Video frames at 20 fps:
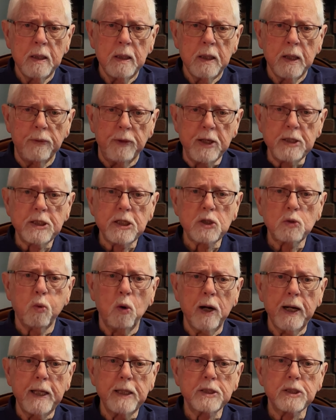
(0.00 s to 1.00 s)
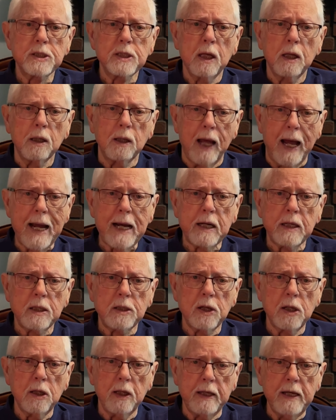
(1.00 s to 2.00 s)
This is what it's like
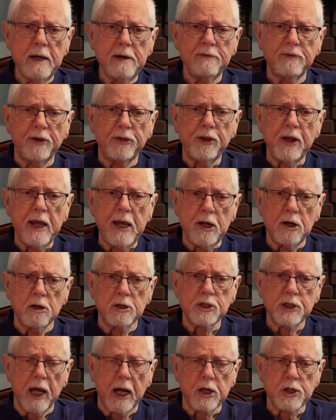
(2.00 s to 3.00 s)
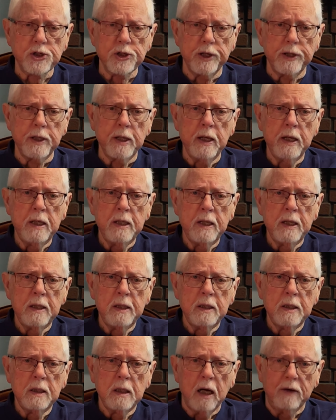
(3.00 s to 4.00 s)
to live at the intersection
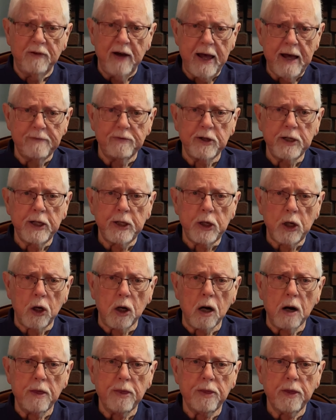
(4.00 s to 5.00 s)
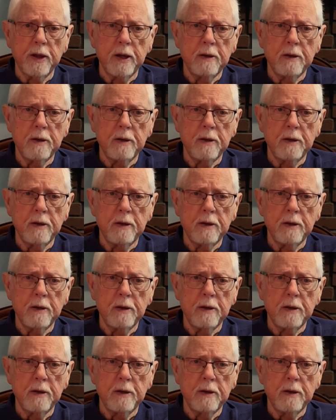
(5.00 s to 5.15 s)
of heaven and earth.